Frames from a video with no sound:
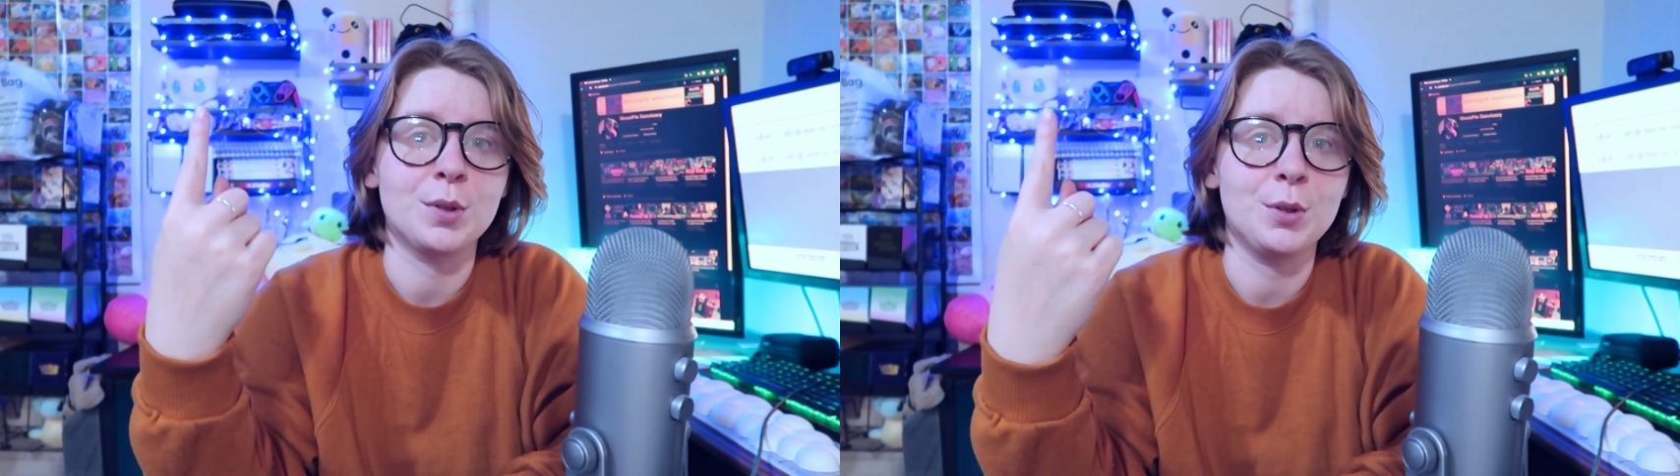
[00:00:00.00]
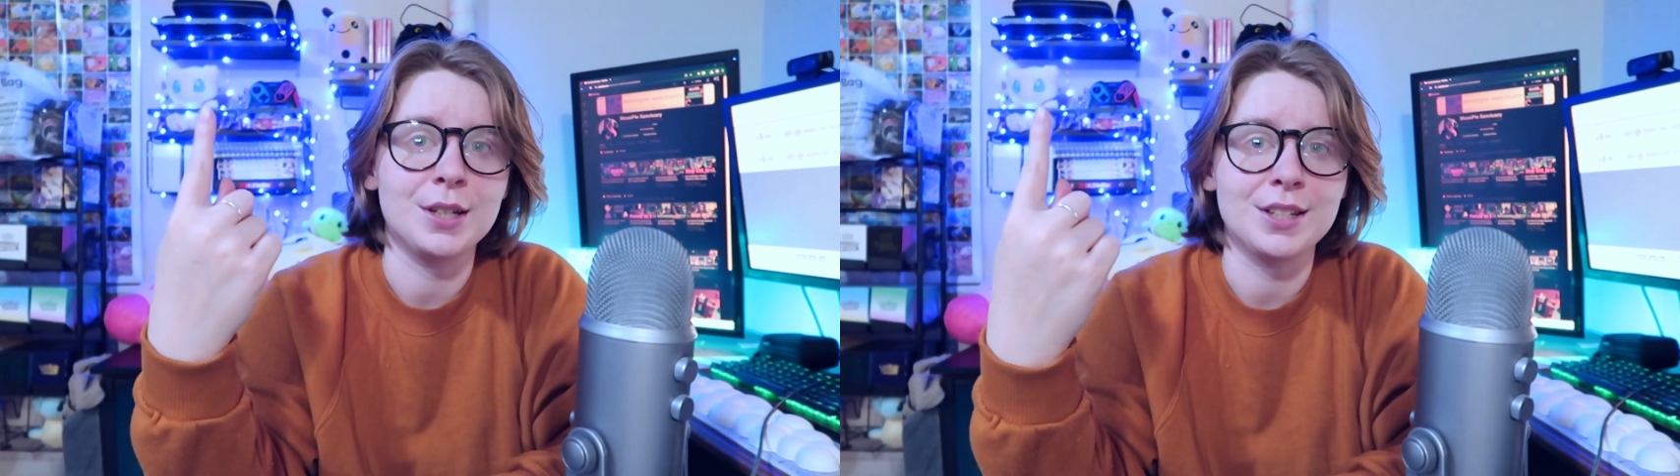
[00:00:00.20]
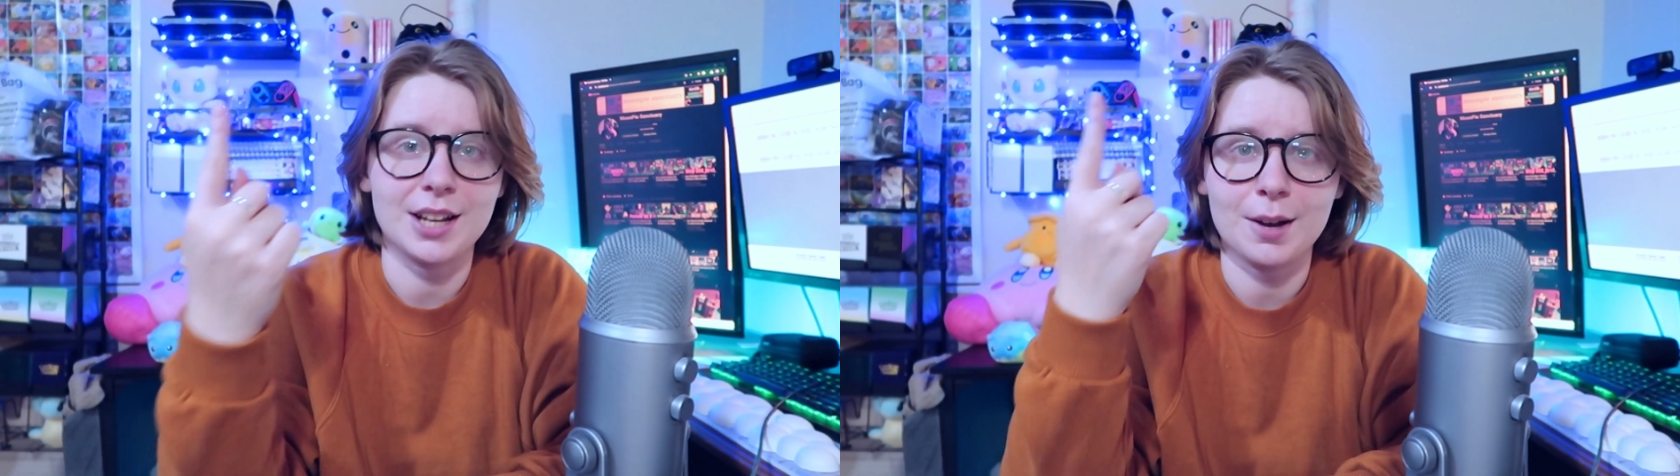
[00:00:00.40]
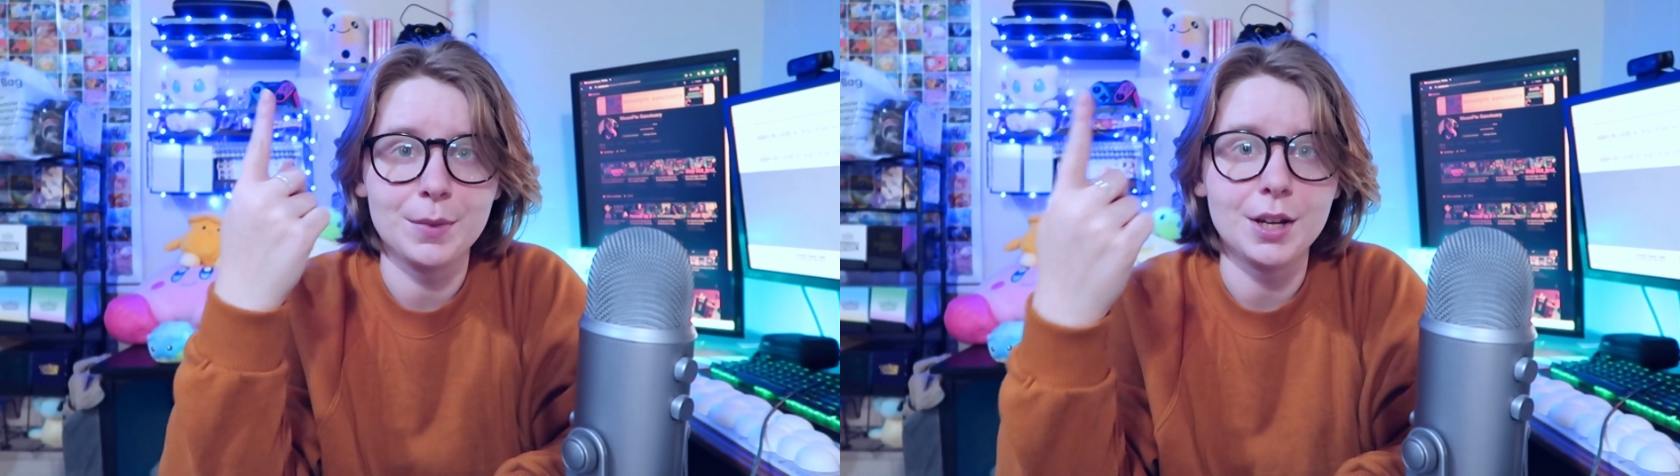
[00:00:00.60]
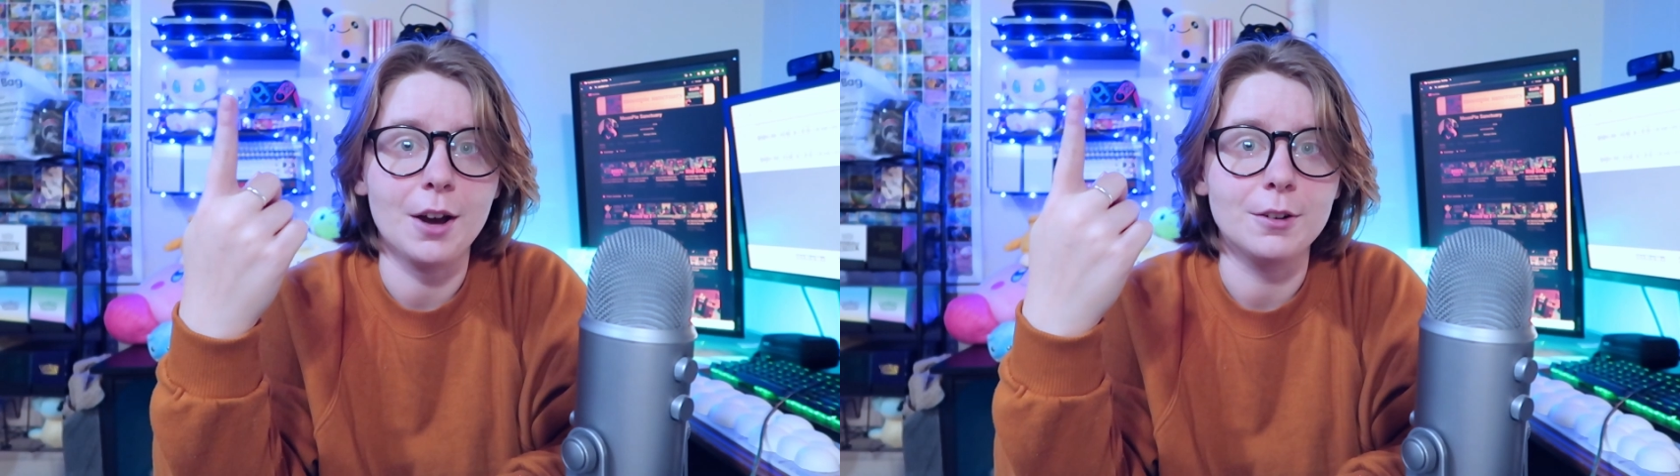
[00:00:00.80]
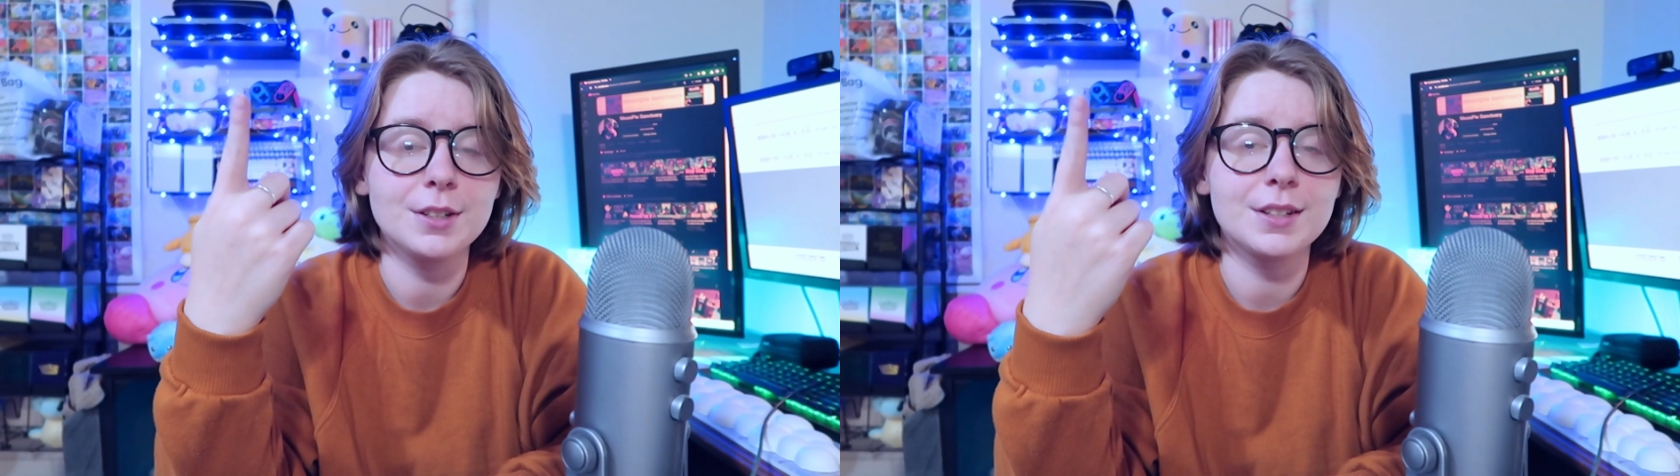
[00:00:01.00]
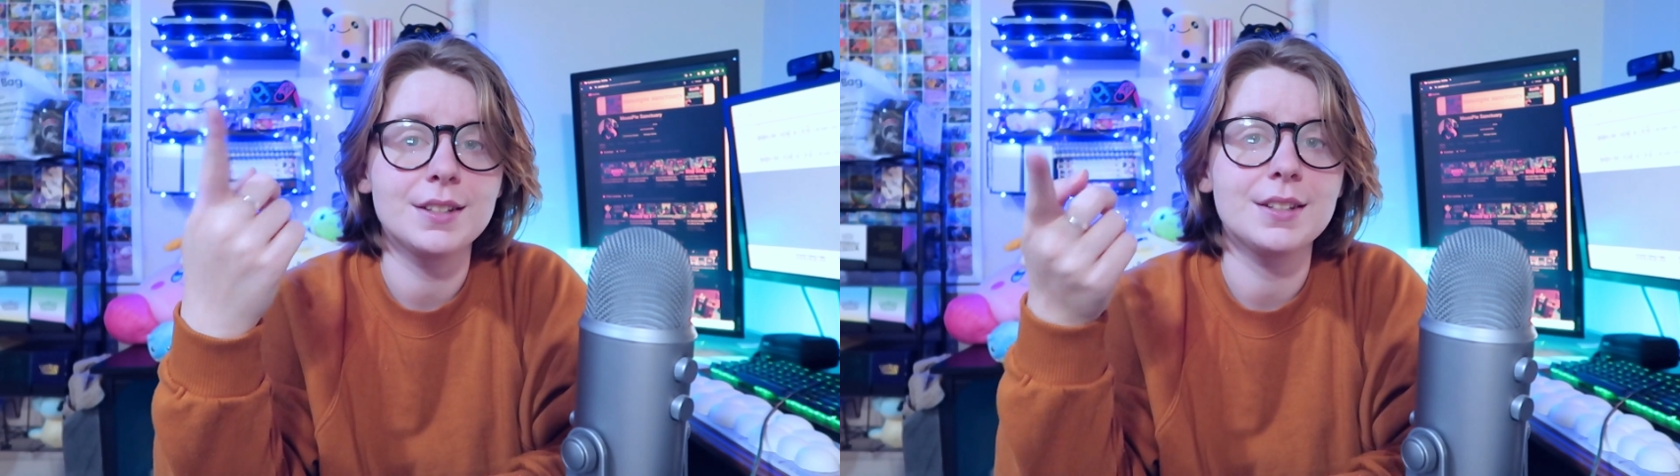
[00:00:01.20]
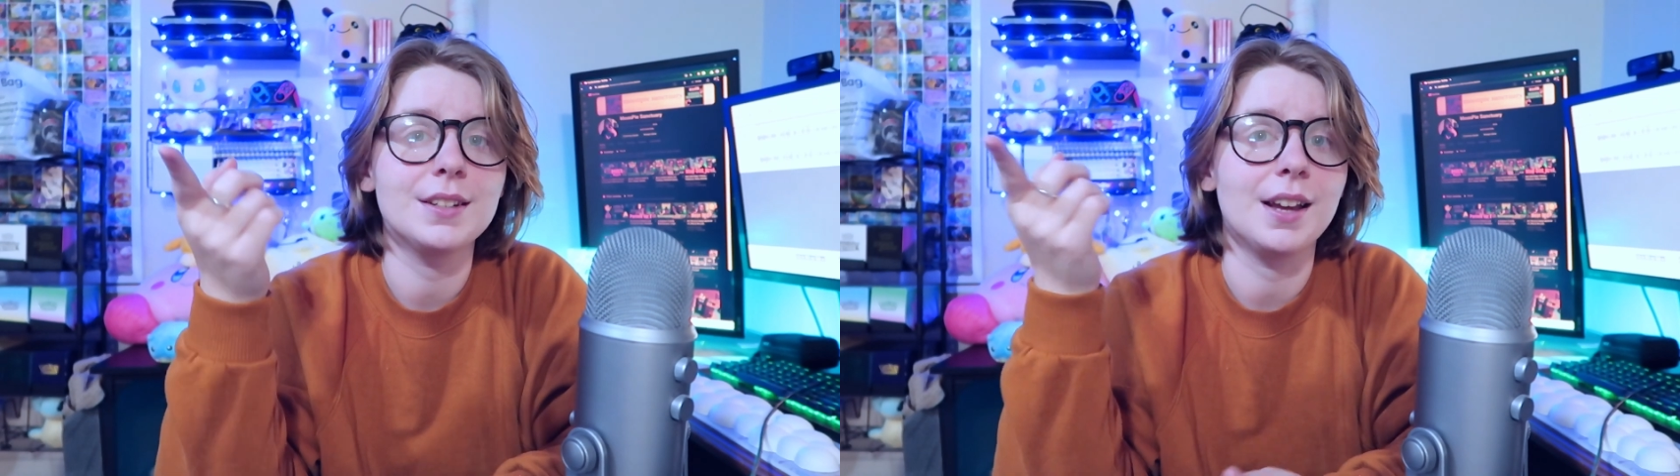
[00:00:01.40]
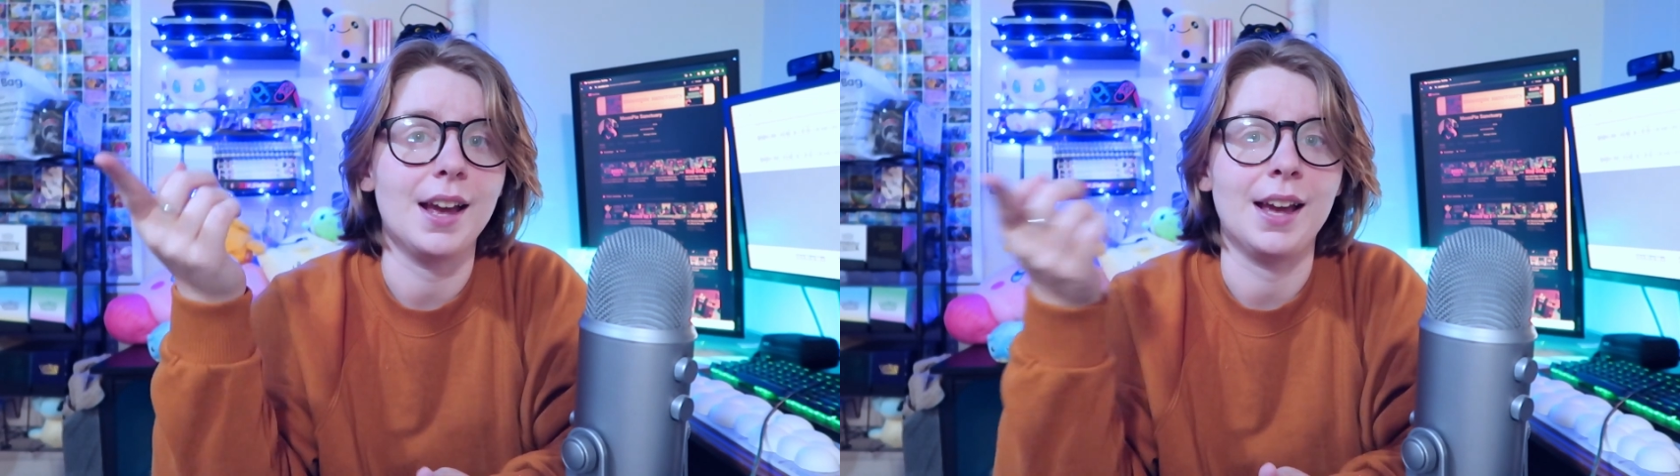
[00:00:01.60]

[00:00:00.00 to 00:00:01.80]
so you can suck up the ghosts,